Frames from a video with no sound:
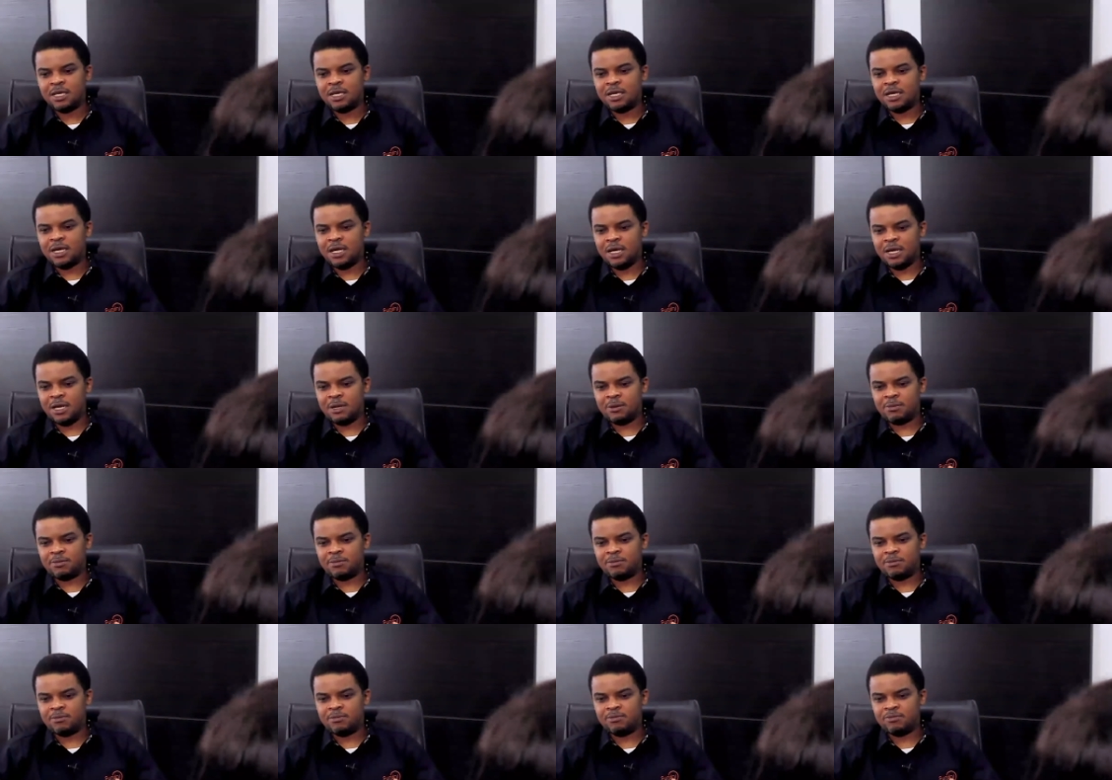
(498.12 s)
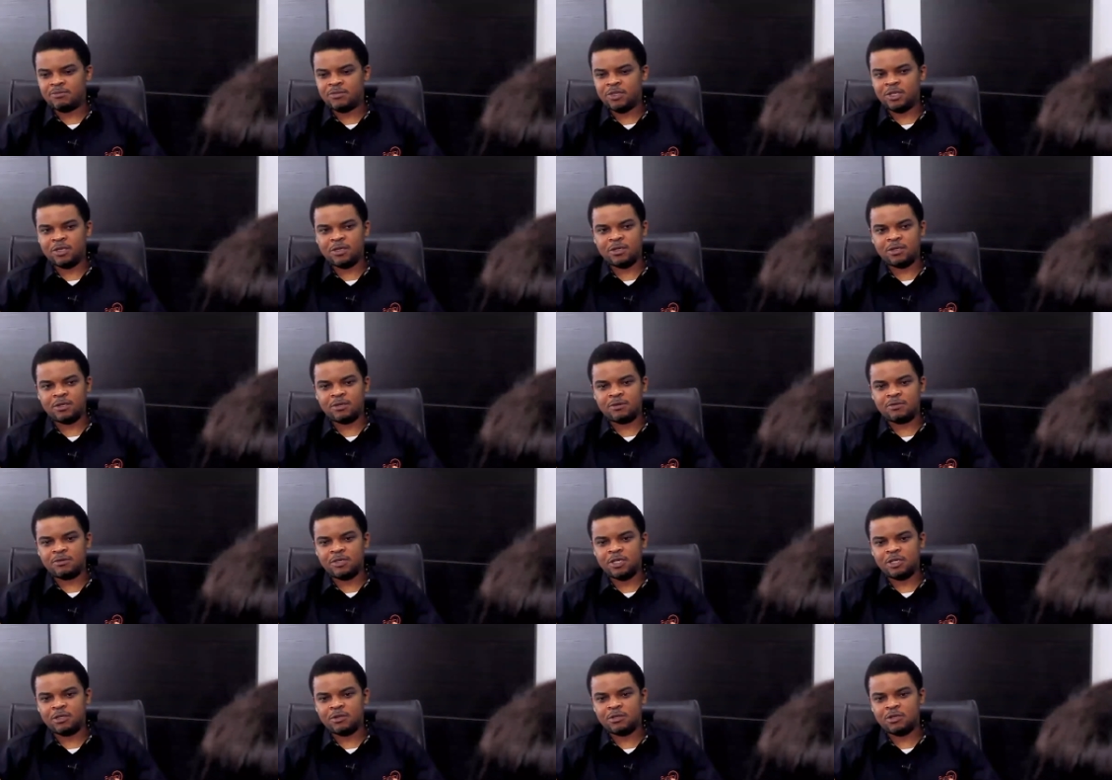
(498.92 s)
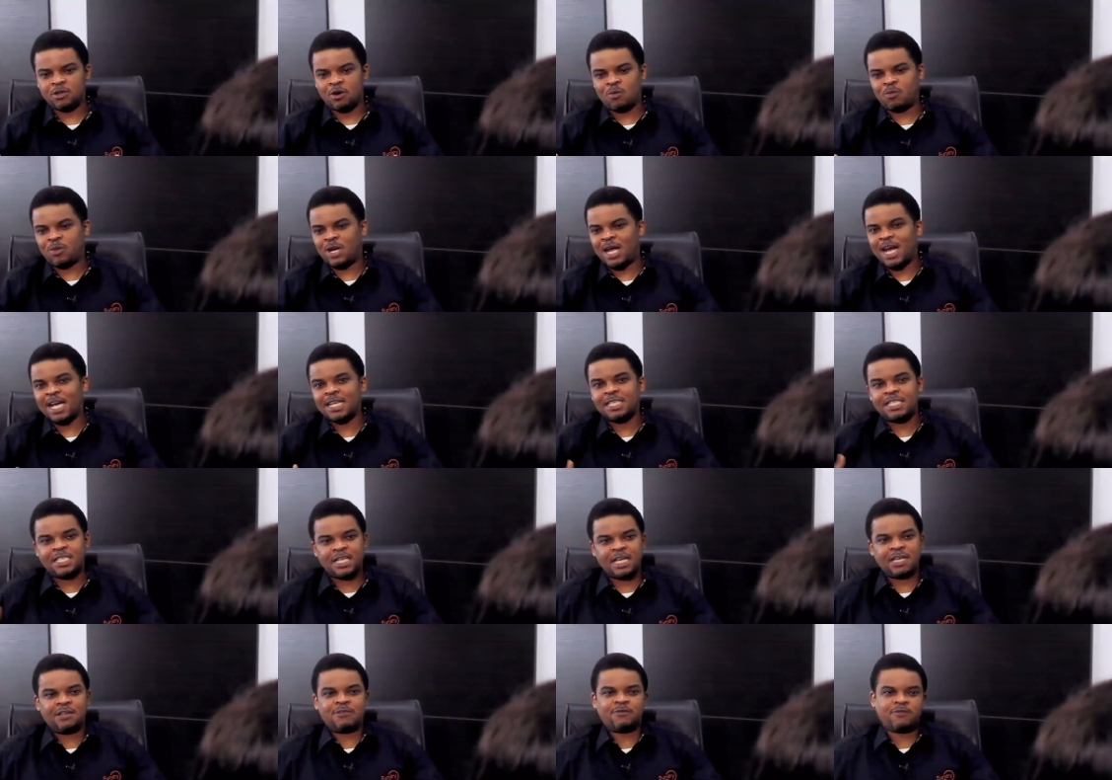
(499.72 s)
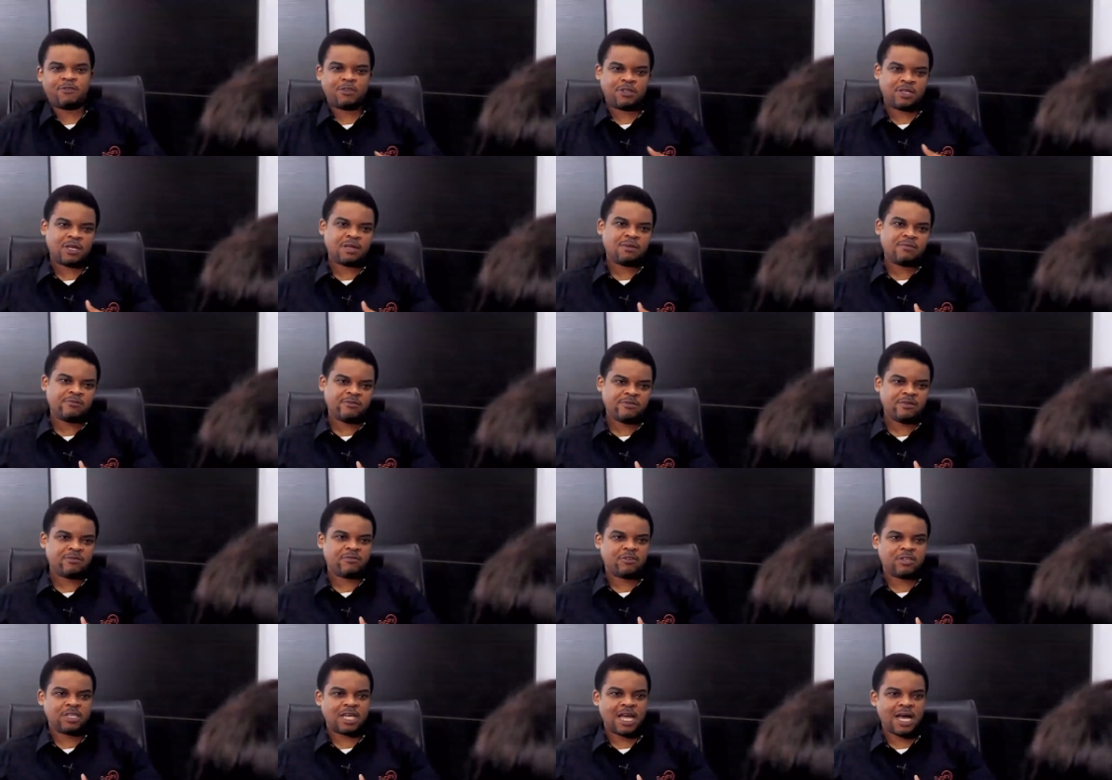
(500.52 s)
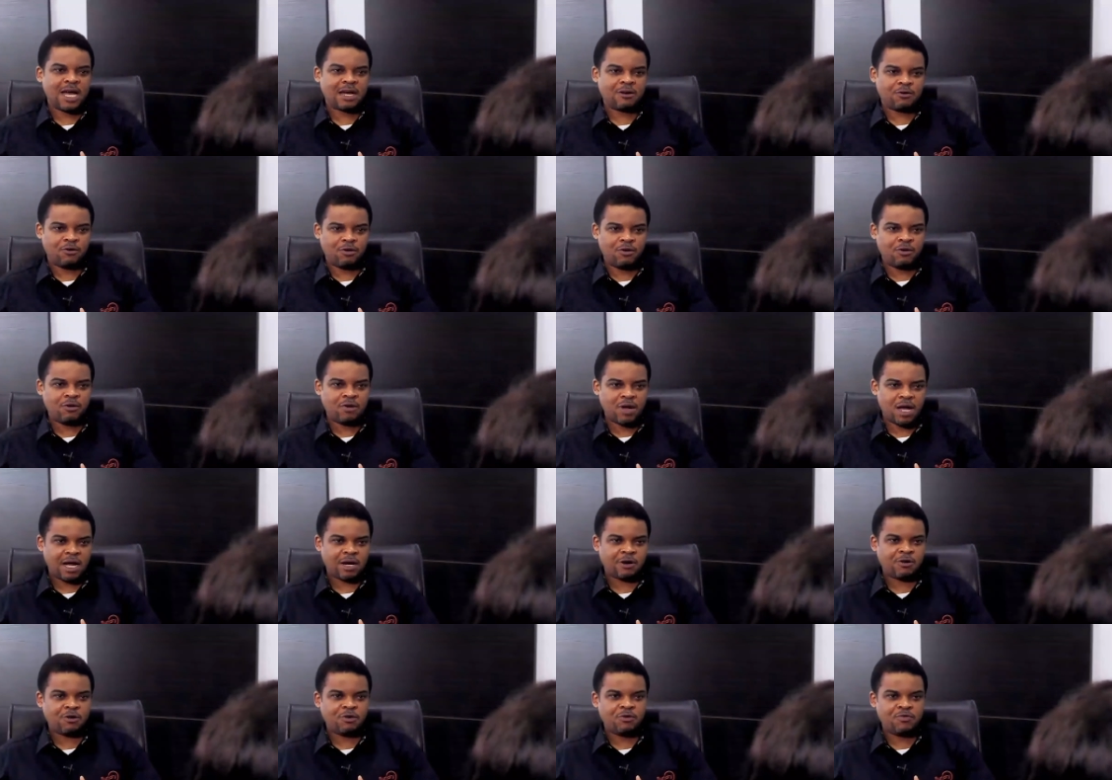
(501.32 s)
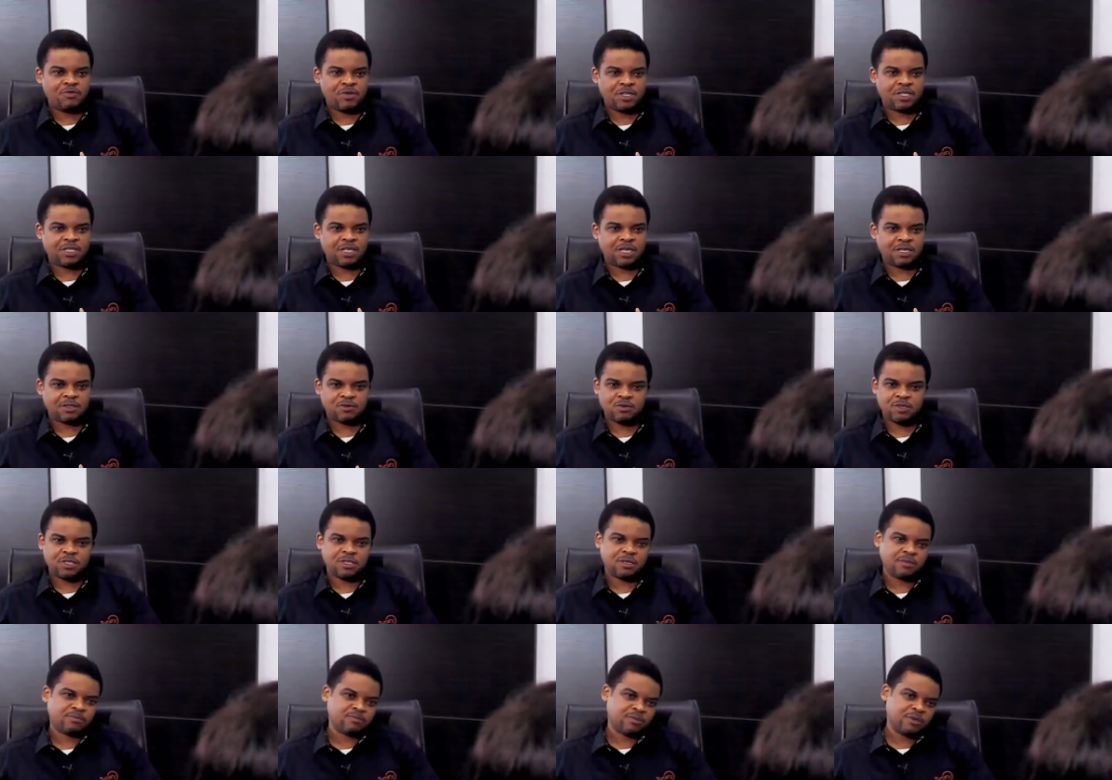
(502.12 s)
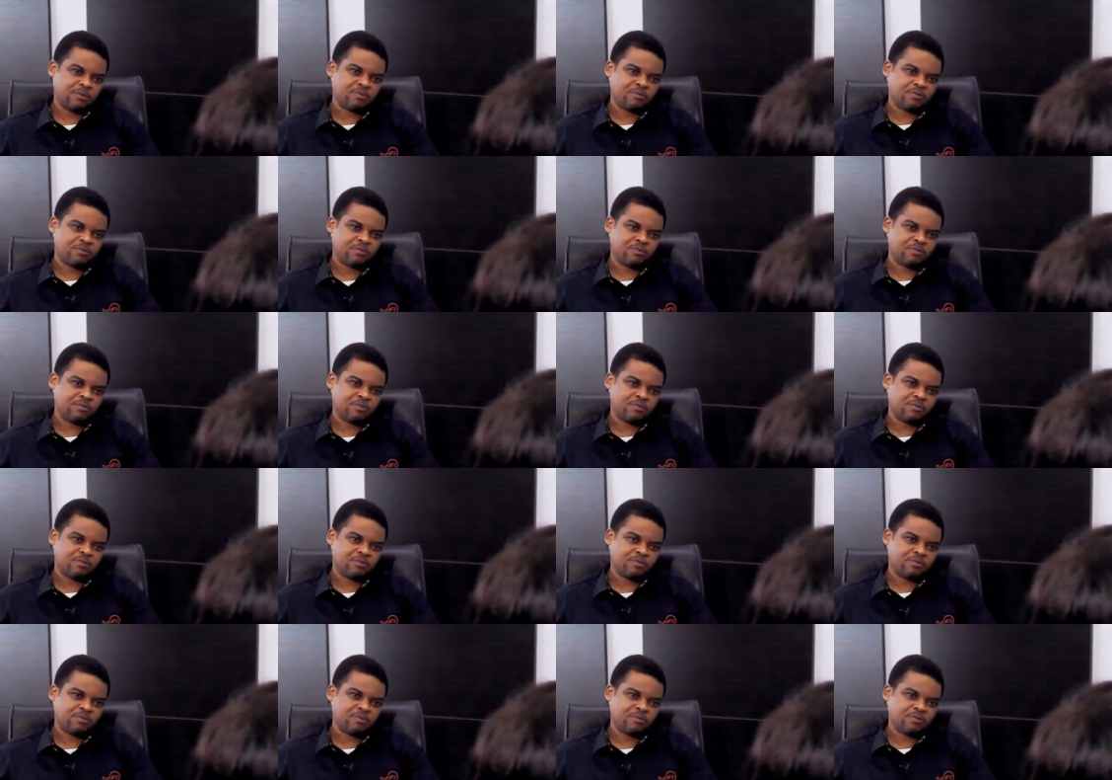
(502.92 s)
um, the the supply chain for the for the agro agro business, with the,